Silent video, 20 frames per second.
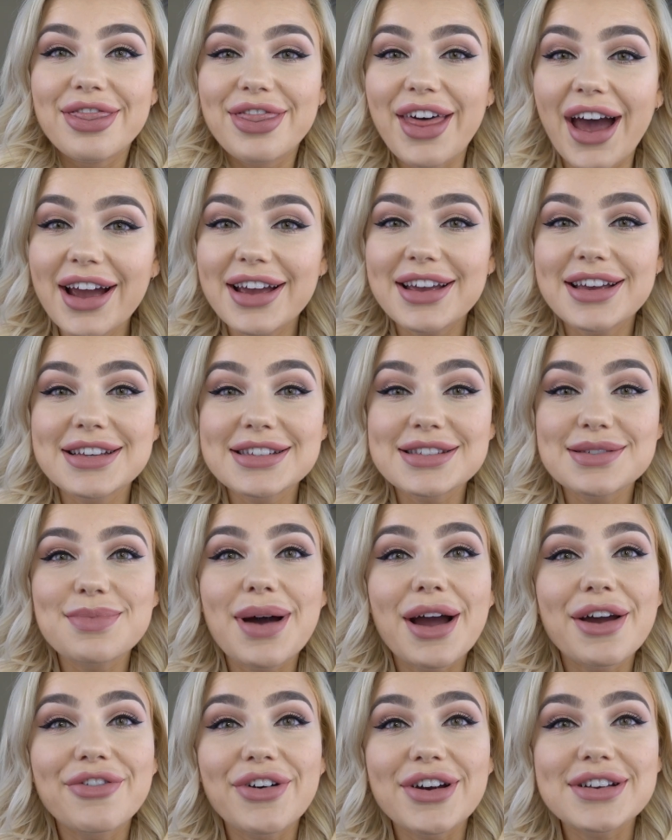That is
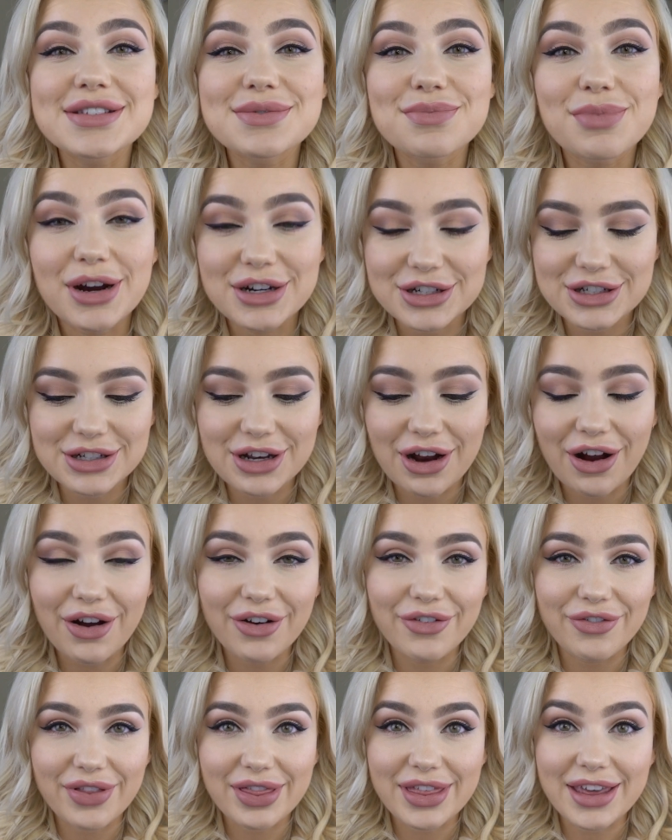my first impression
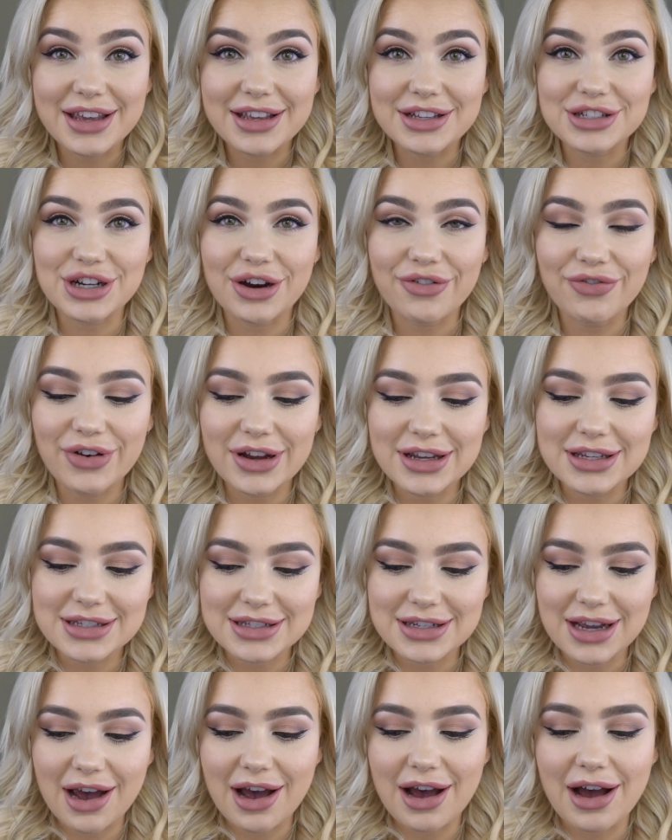of the Jeffree
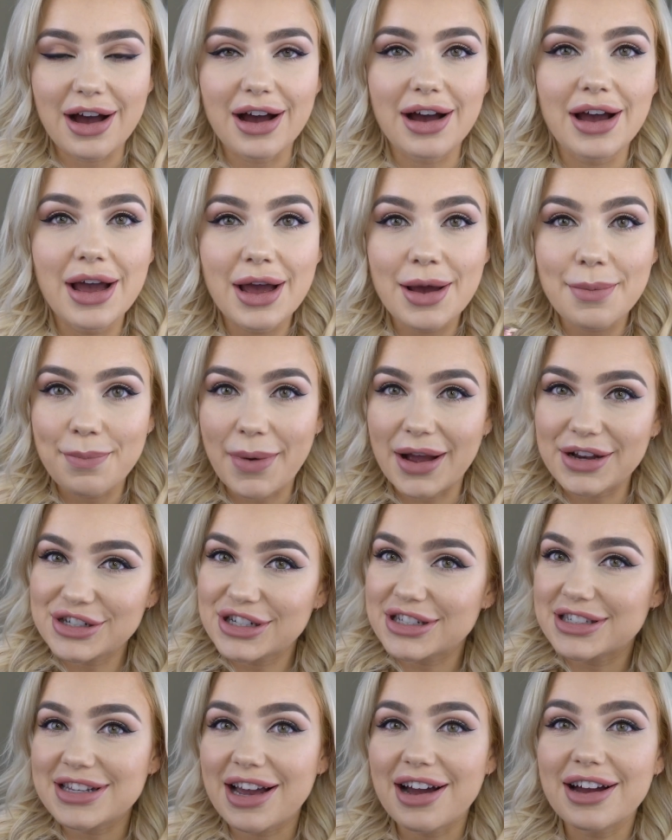Star
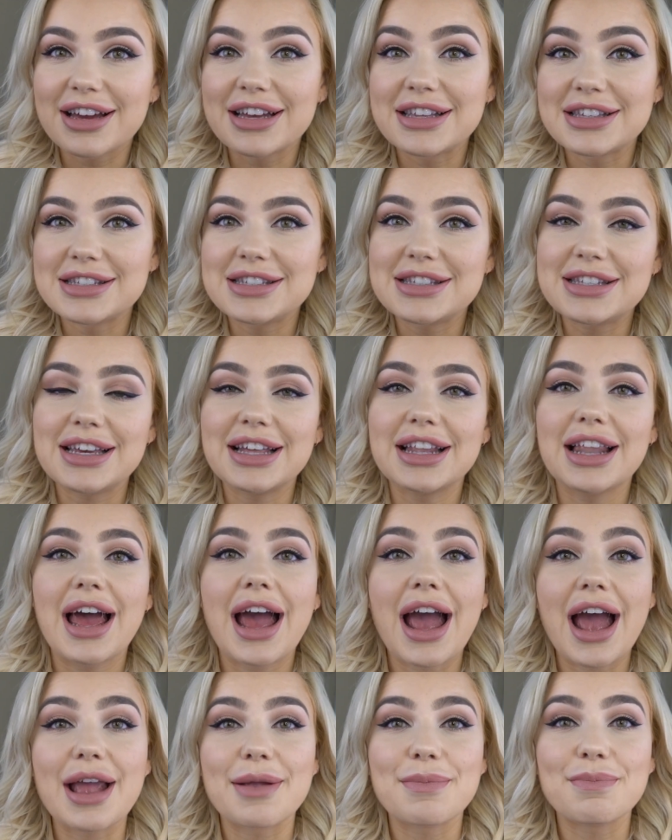Magic Star Concealer
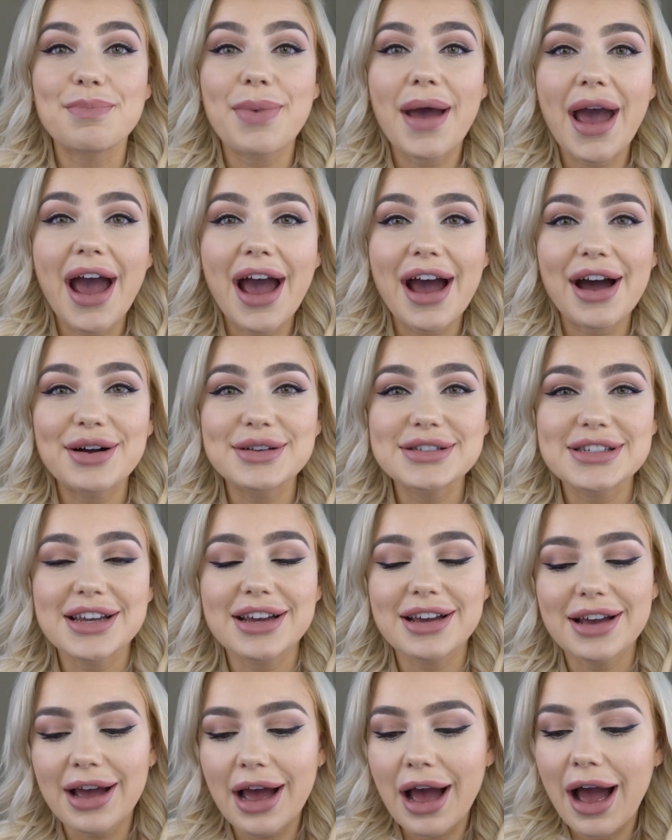and
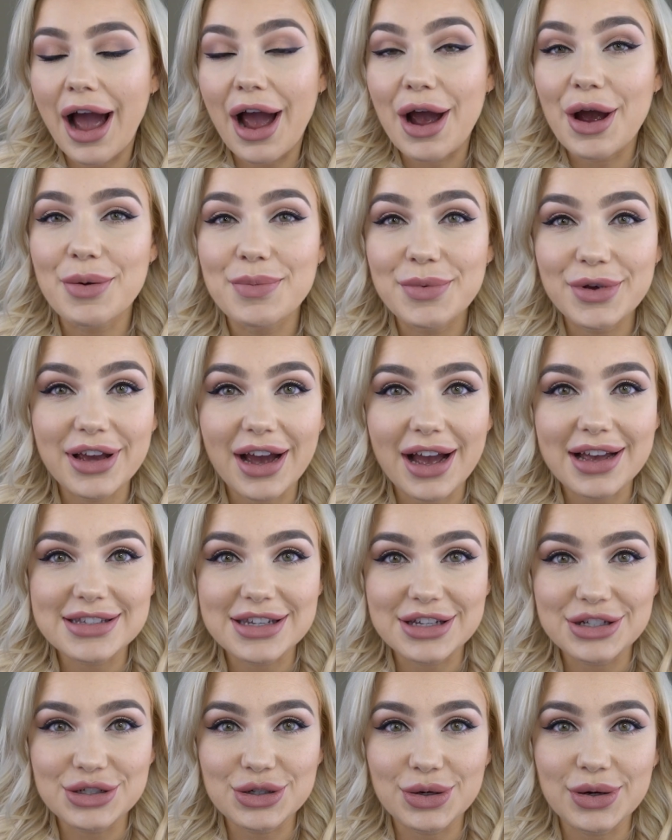Powder. I hope you guys
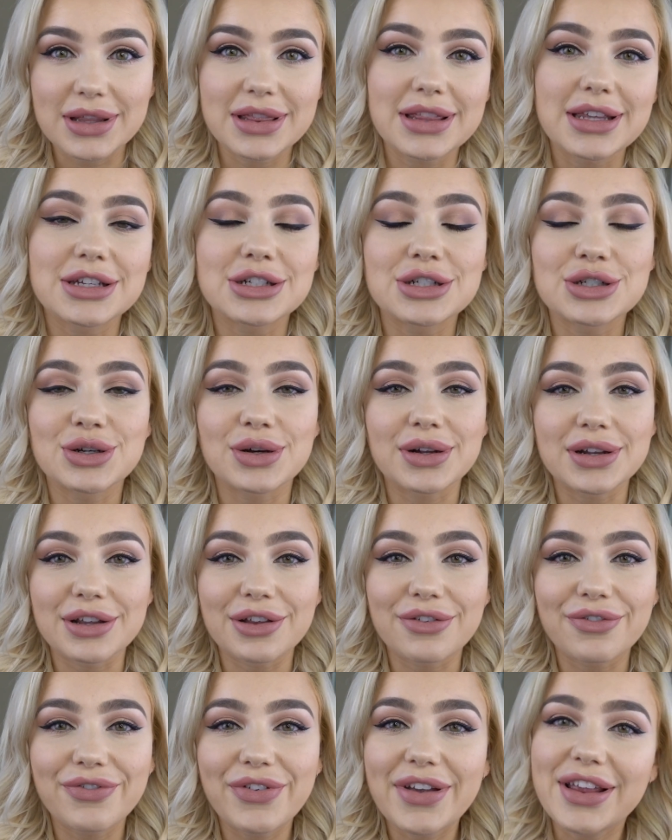enjoyed this short
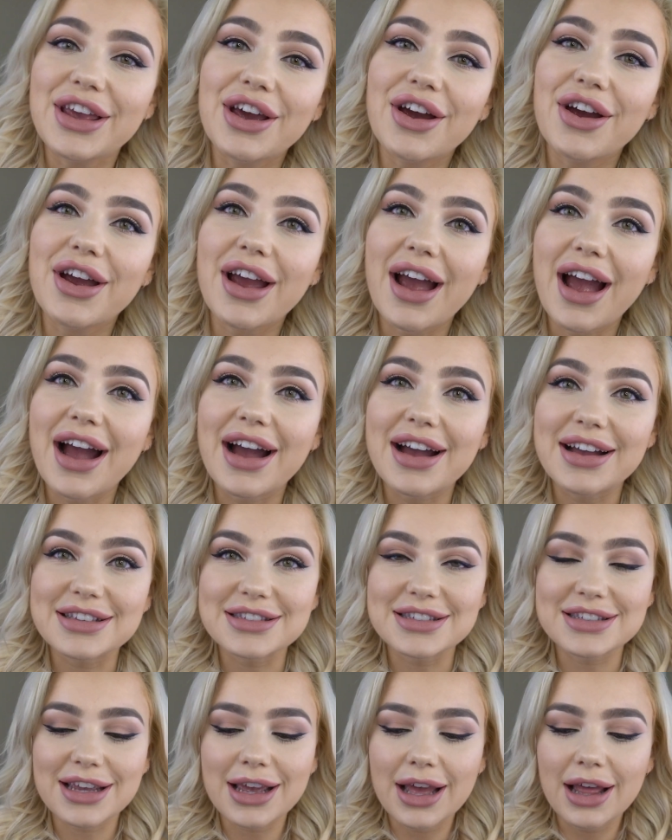little video,
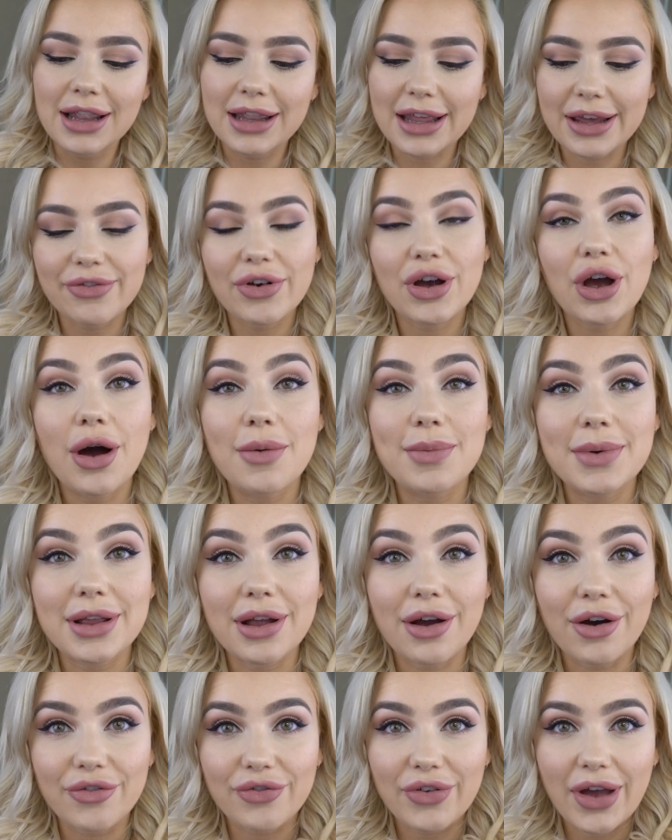and leave a
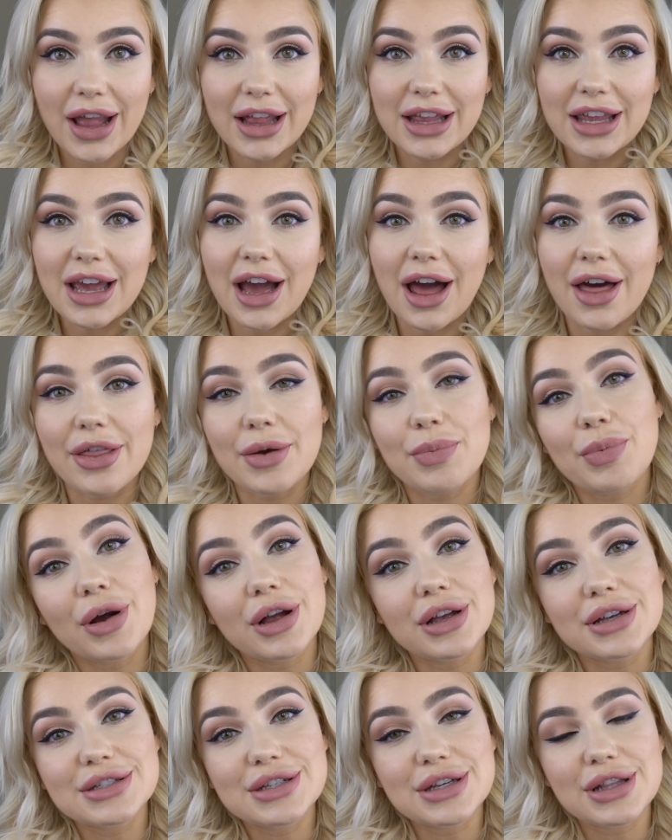comment of any other
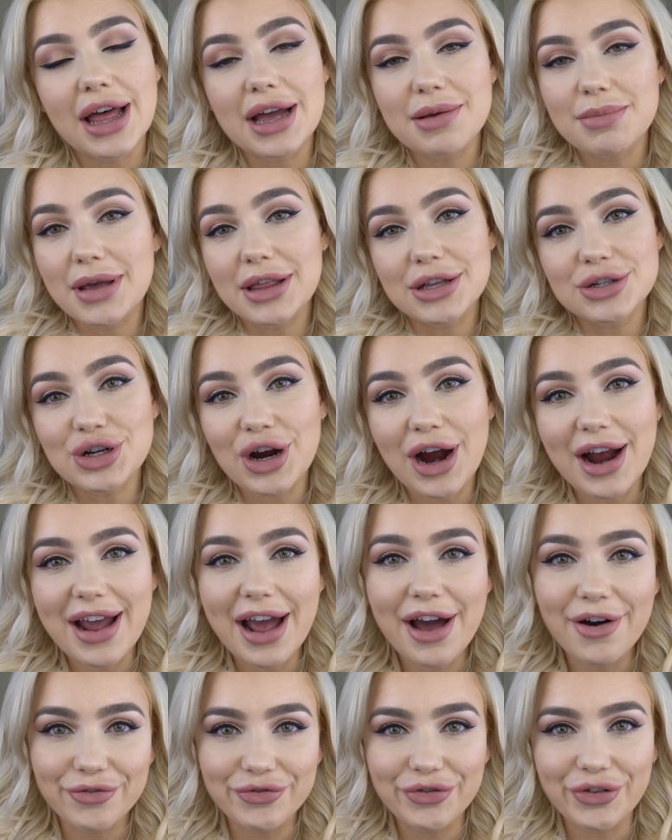products you'd like me to try
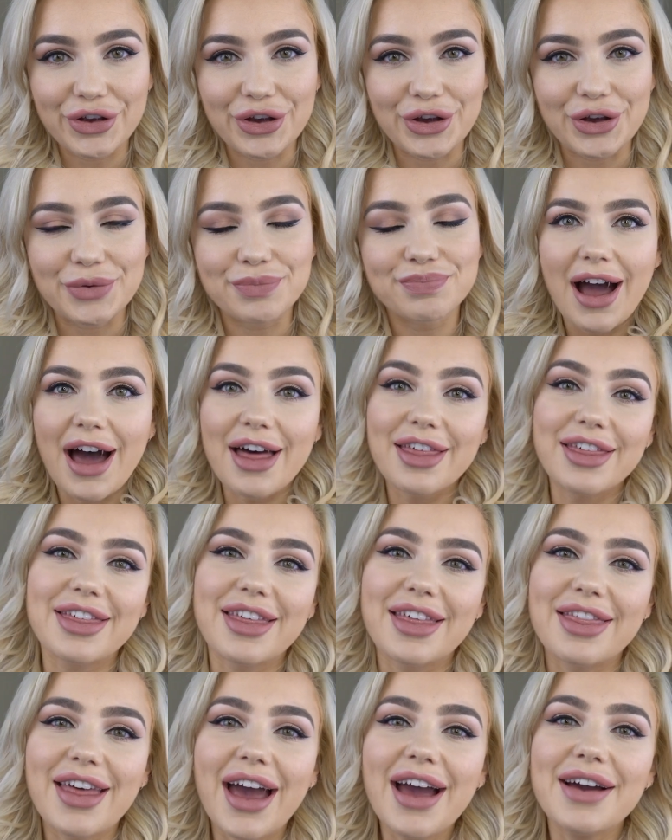out for you. Other
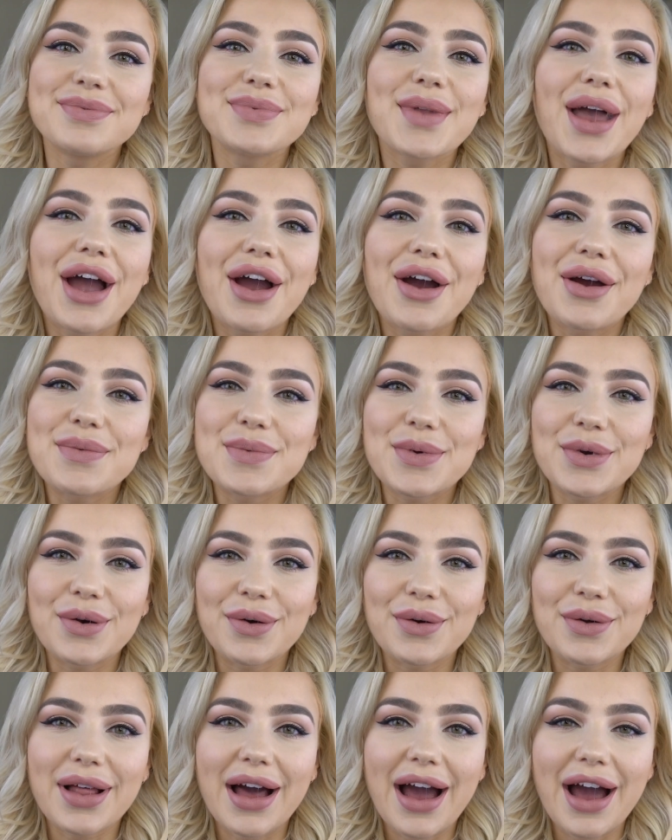than that, I hope you
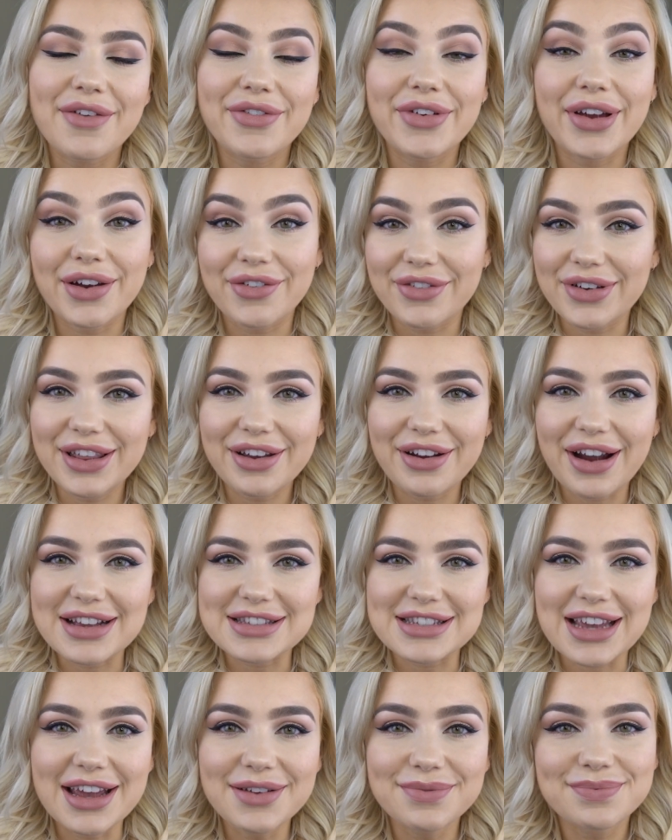all are having a really great
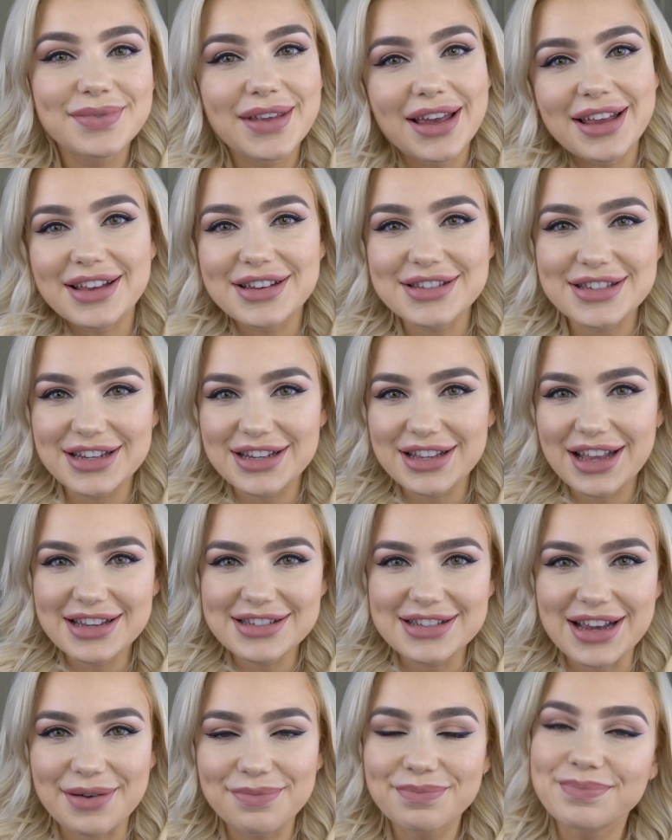day, and I'll see you
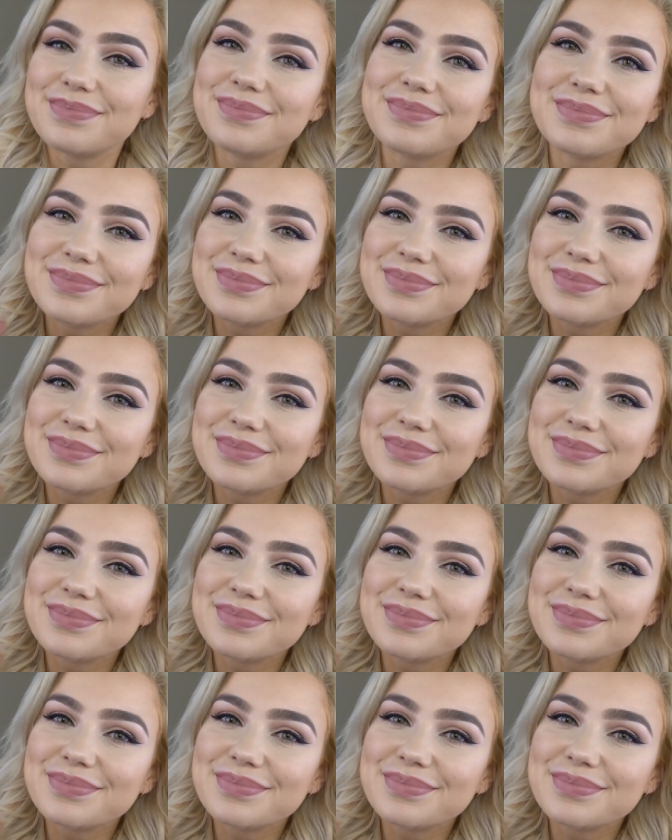next time.